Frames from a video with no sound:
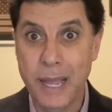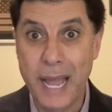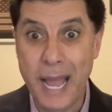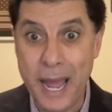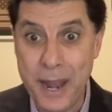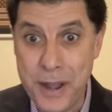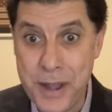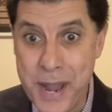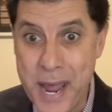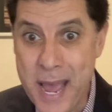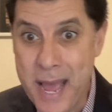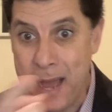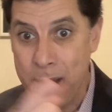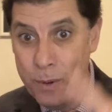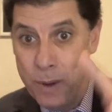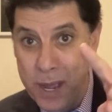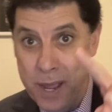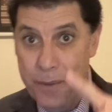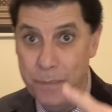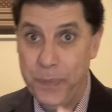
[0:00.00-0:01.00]
And
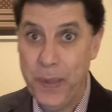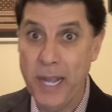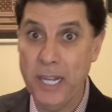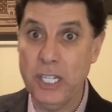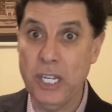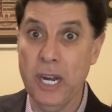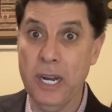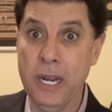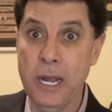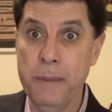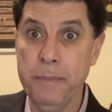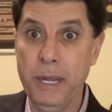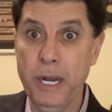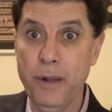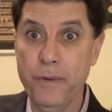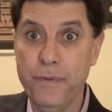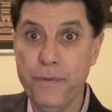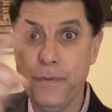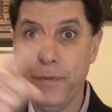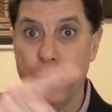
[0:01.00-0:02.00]
now things are coming
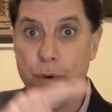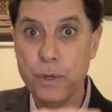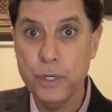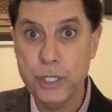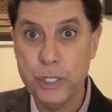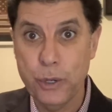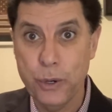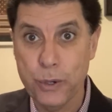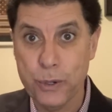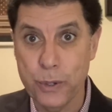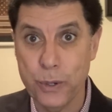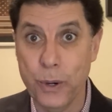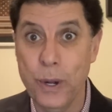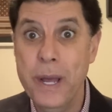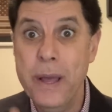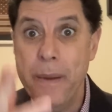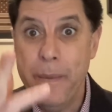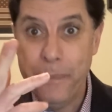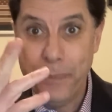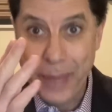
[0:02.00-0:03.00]
a full circle.
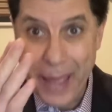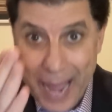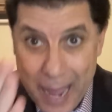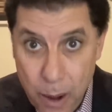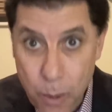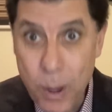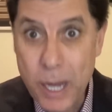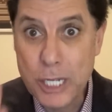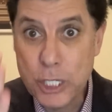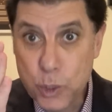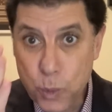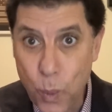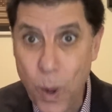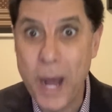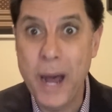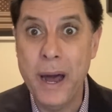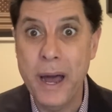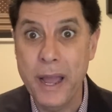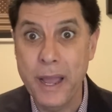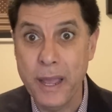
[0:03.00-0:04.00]
That was
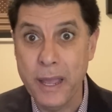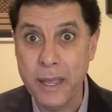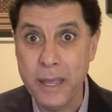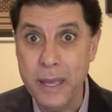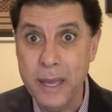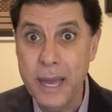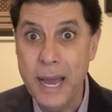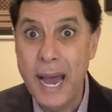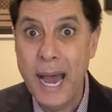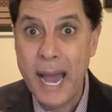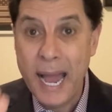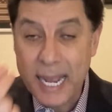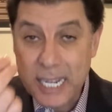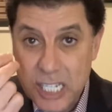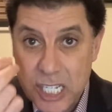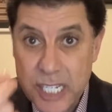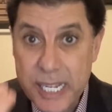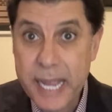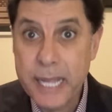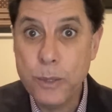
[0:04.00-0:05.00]
why I
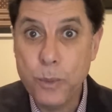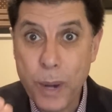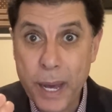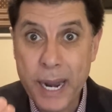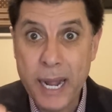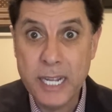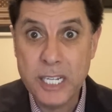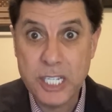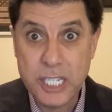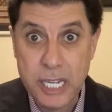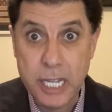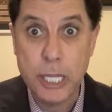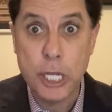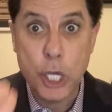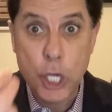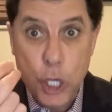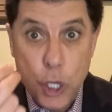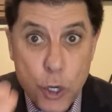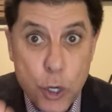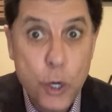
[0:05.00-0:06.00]
said what I said
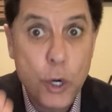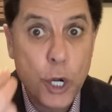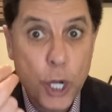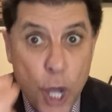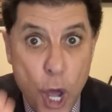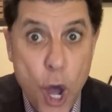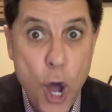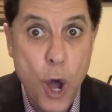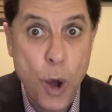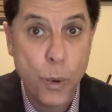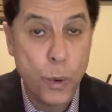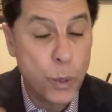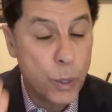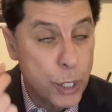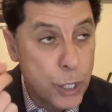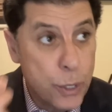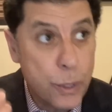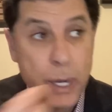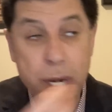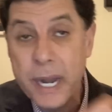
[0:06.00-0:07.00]
year ago or
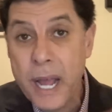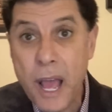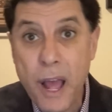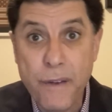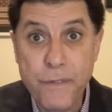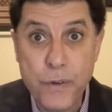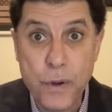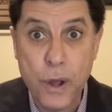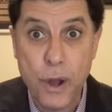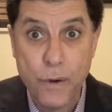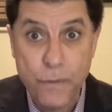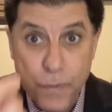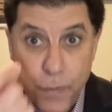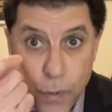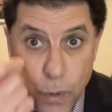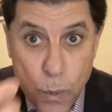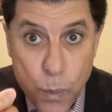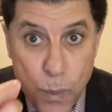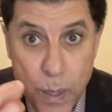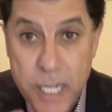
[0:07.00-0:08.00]
year and a half ago
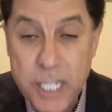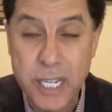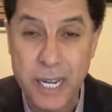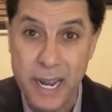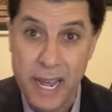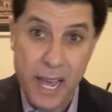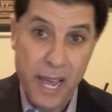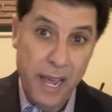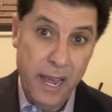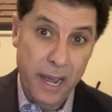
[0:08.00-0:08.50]
for a reason.